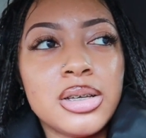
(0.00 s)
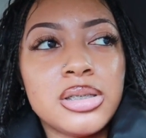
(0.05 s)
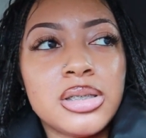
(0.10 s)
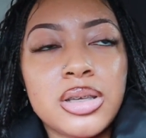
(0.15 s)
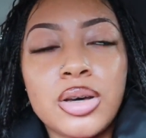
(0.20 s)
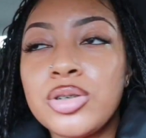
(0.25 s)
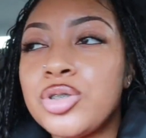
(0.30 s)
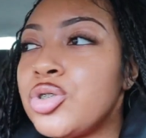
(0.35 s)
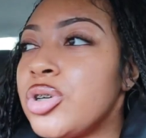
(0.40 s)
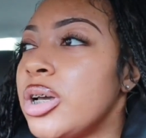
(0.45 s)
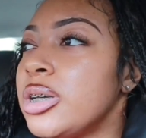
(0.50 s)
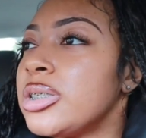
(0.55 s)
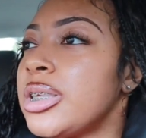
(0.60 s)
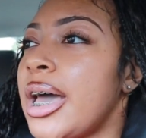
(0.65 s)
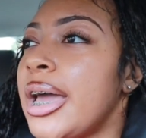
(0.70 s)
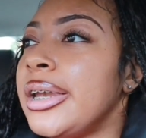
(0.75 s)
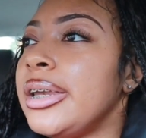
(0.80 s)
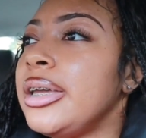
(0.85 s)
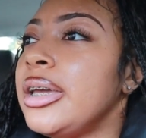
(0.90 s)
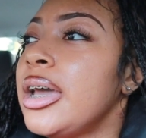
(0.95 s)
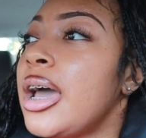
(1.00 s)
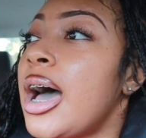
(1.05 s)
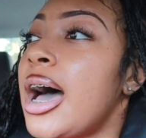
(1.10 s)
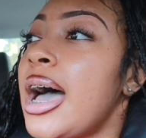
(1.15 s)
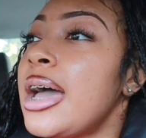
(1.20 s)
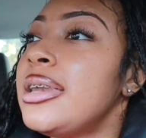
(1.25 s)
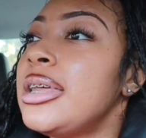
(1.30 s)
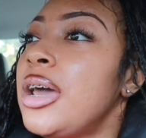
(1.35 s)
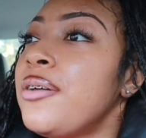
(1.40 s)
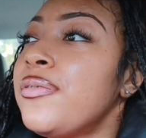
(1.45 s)
social anxiety.
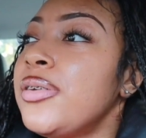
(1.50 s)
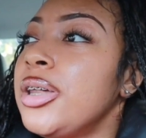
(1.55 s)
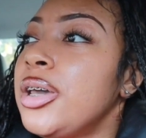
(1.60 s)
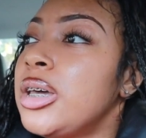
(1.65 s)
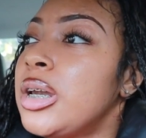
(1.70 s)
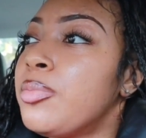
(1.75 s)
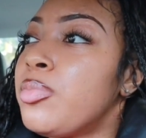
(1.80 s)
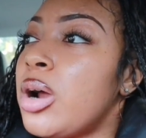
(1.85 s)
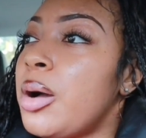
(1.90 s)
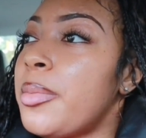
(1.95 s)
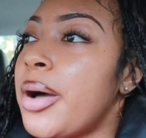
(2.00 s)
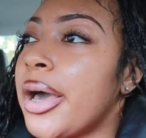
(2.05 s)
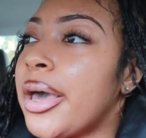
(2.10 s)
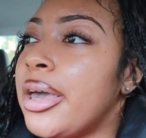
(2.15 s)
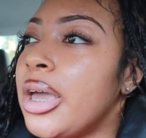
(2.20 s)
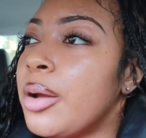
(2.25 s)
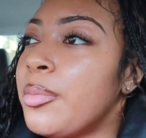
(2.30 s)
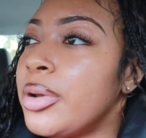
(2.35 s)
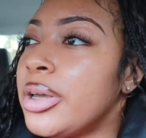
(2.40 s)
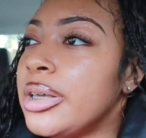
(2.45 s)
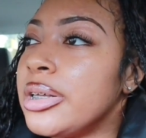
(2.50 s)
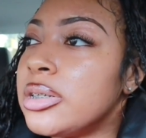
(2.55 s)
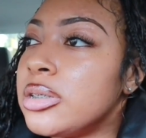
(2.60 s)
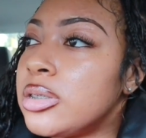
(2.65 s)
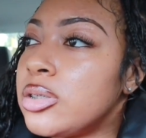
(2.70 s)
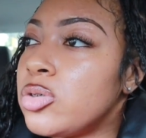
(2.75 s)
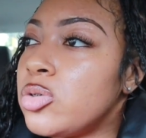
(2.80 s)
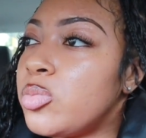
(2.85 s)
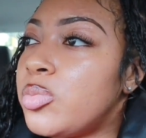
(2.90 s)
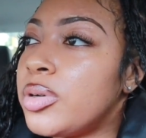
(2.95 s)
I definitely could have brought my camera in
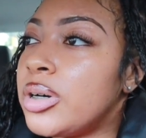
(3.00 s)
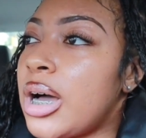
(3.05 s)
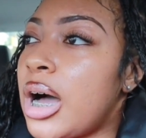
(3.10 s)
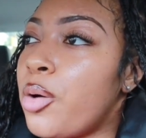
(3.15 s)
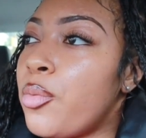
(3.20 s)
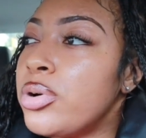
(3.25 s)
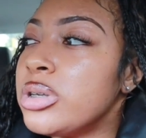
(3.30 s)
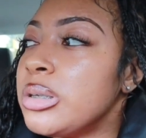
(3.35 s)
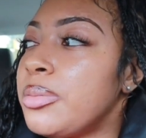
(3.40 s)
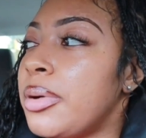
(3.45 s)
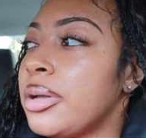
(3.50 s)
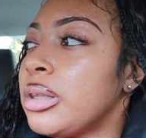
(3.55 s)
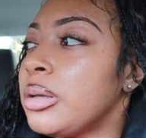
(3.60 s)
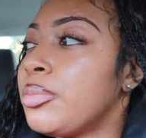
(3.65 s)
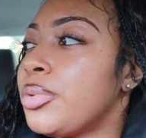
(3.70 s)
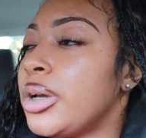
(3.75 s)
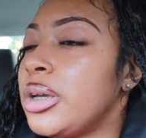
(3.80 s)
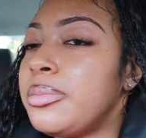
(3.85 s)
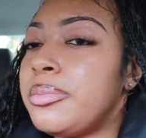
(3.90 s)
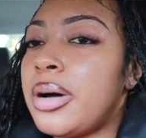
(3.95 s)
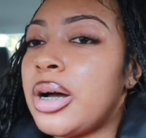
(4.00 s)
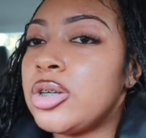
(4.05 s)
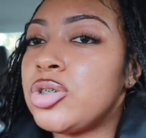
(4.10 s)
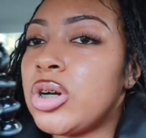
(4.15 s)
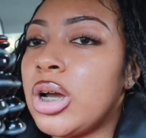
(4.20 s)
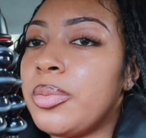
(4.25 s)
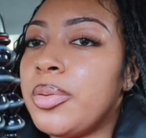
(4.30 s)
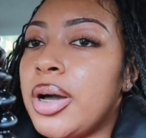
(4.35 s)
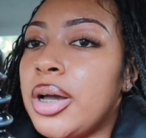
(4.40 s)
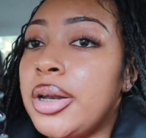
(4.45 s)
too, but I wasn't about to bring my
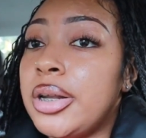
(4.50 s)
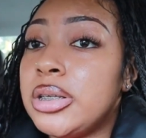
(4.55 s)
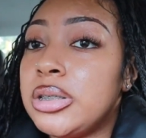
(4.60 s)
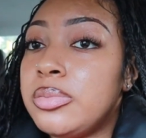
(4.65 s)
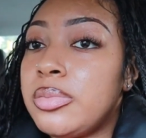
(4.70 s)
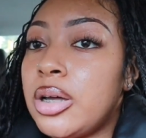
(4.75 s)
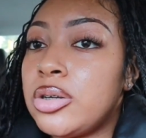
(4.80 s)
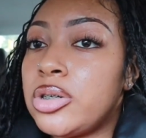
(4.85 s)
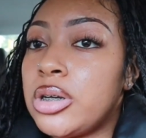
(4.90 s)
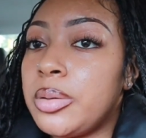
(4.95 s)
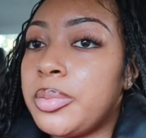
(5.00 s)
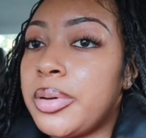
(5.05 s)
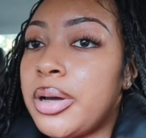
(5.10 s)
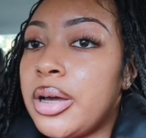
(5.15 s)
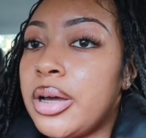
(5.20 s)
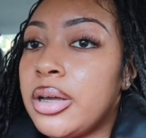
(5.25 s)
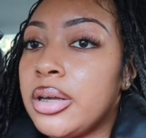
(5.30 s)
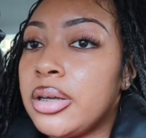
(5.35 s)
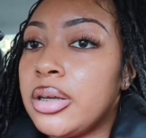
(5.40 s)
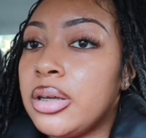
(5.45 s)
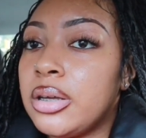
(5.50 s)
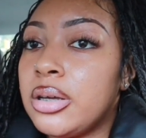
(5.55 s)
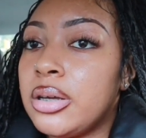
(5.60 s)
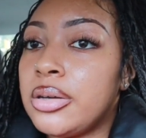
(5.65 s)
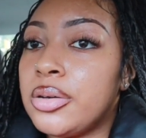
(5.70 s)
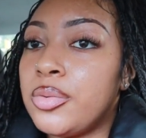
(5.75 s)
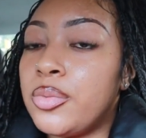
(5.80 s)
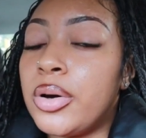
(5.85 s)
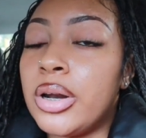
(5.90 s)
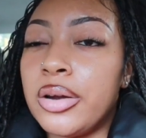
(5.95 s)
tripod. This is my tripod.
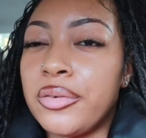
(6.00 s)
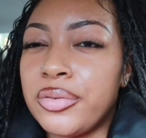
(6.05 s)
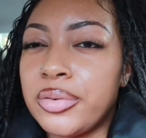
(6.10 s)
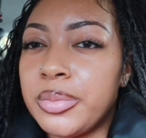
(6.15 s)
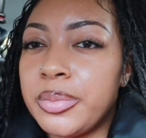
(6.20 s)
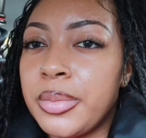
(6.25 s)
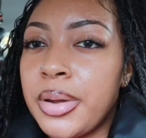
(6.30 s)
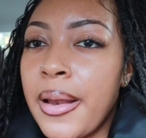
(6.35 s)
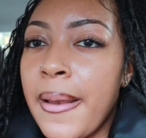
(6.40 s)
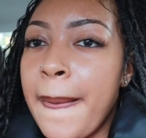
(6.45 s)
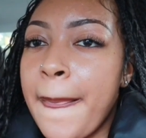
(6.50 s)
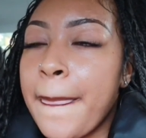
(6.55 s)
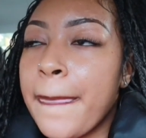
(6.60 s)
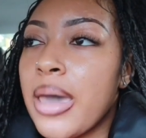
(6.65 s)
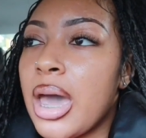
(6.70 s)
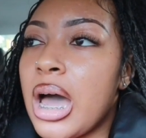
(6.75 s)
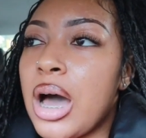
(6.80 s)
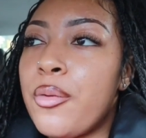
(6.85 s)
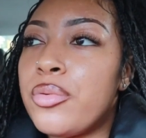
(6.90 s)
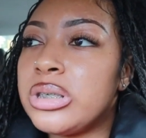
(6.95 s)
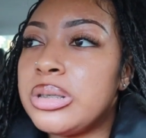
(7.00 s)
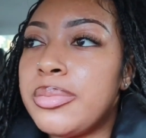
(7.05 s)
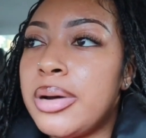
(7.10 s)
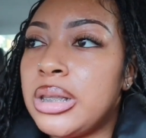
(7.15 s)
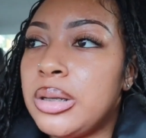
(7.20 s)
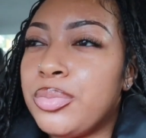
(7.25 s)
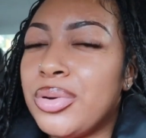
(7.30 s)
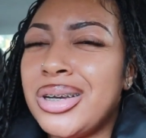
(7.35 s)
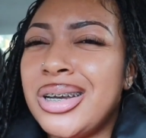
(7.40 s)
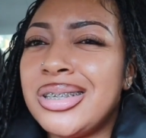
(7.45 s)
Wonderful. I wasn't
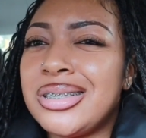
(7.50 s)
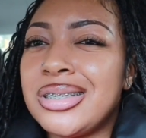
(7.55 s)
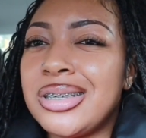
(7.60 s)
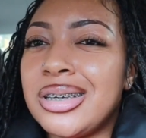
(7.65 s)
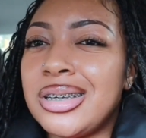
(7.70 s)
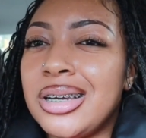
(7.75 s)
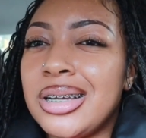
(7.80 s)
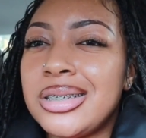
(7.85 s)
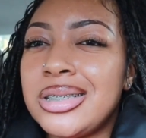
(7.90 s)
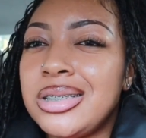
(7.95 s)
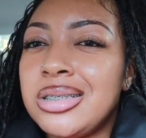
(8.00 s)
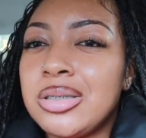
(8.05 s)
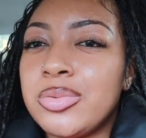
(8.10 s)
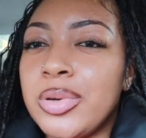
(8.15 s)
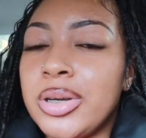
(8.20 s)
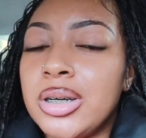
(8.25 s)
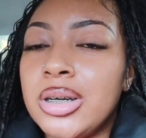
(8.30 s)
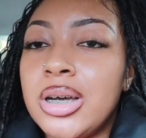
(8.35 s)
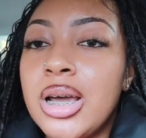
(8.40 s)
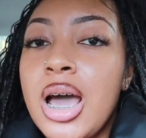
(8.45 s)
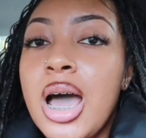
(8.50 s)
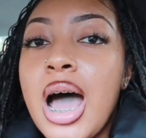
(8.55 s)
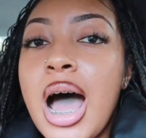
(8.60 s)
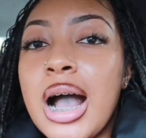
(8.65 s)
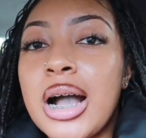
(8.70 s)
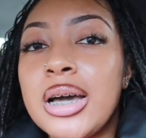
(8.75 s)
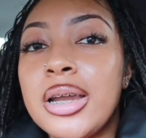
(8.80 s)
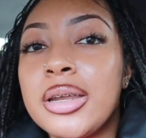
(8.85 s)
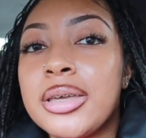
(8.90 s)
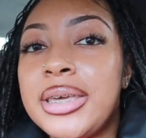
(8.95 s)
about to bring this in. That's just weird.
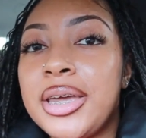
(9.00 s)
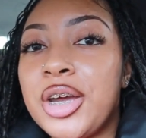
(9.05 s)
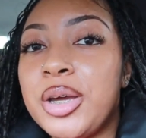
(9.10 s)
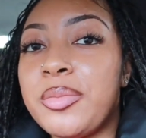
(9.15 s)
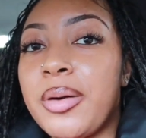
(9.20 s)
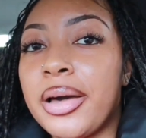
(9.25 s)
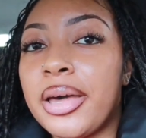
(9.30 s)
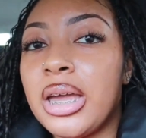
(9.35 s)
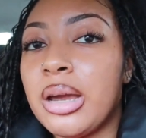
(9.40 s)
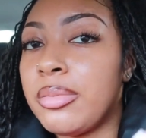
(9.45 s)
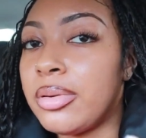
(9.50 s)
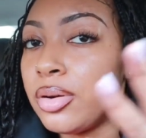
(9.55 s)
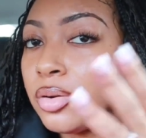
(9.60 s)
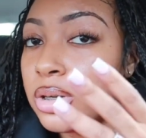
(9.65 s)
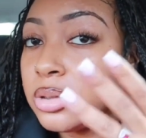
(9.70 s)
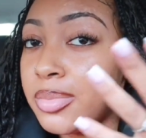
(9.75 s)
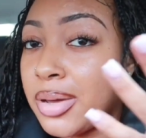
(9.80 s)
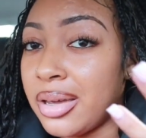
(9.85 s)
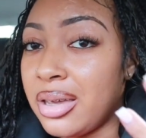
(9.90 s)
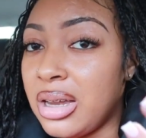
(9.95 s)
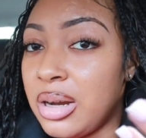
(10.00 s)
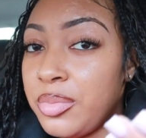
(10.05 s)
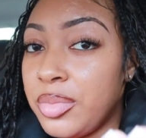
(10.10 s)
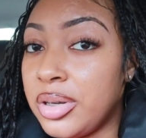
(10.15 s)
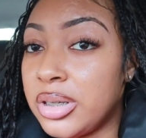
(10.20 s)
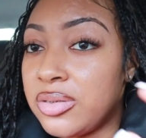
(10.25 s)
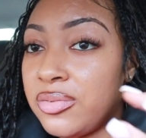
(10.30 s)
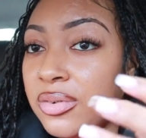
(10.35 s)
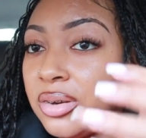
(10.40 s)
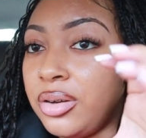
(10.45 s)
I could have carried my camera though, cause my camera
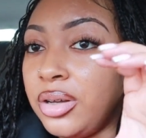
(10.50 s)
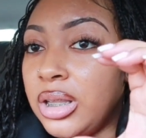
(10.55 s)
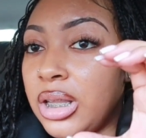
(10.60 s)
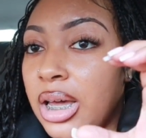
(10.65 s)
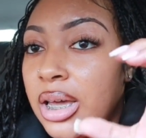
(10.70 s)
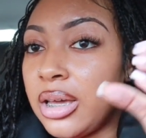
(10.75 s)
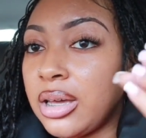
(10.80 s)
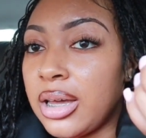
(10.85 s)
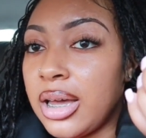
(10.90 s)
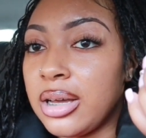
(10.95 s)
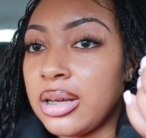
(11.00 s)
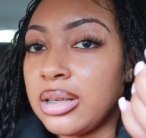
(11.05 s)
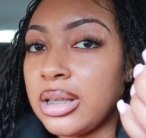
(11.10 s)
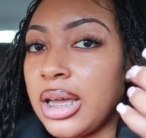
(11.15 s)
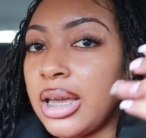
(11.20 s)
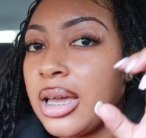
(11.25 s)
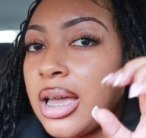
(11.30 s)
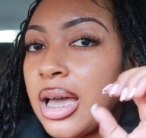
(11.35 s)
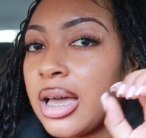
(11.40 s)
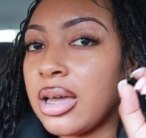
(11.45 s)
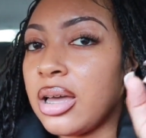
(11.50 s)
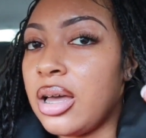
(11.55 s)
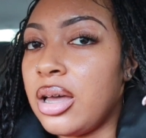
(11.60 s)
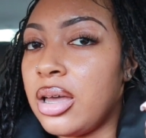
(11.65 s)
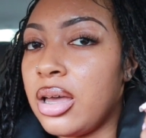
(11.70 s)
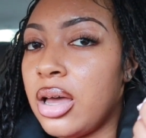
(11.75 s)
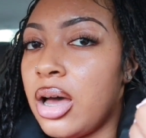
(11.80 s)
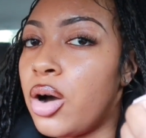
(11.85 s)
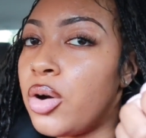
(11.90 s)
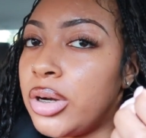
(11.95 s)
is very like, I, like I could
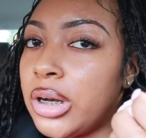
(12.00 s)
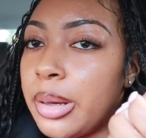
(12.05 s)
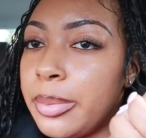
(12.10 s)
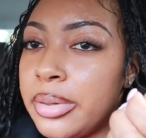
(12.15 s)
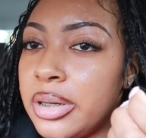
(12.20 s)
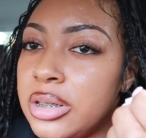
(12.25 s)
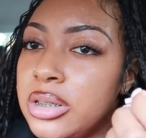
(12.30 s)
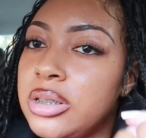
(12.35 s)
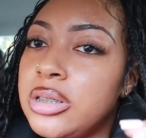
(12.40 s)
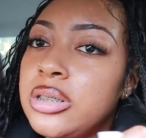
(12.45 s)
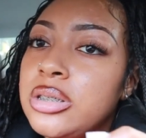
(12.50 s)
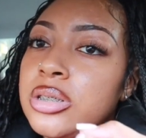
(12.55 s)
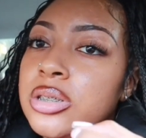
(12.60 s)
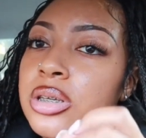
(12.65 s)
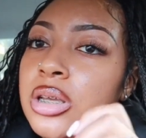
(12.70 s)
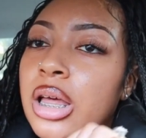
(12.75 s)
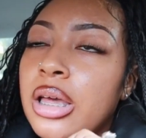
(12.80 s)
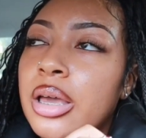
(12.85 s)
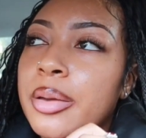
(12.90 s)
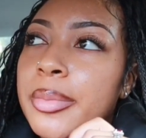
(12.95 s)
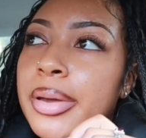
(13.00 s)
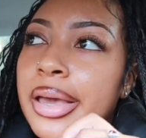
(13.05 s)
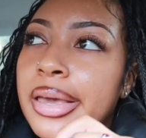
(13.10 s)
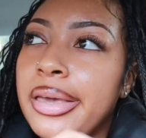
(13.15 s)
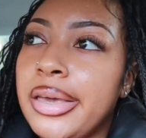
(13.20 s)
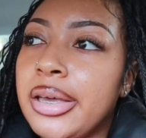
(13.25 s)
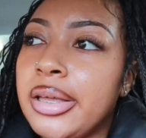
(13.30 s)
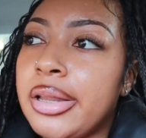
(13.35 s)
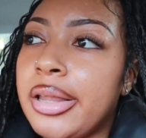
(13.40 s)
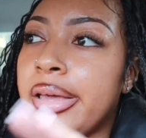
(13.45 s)
hold that bitch like in my
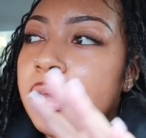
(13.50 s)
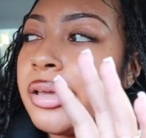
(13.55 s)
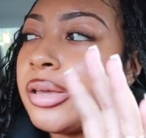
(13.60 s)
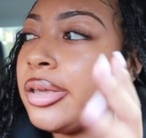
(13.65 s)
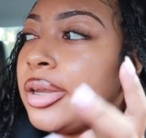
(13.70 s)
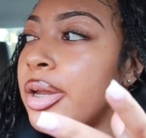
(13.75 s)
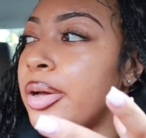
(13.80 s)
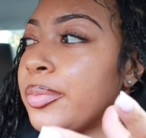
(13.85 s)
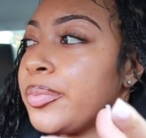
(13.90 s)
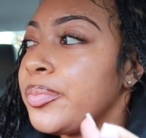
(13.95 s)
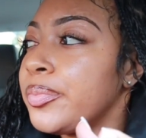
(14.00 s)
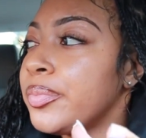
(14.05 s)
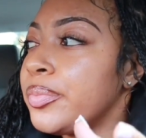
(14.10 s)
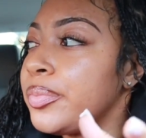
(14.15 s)
hand, like you know.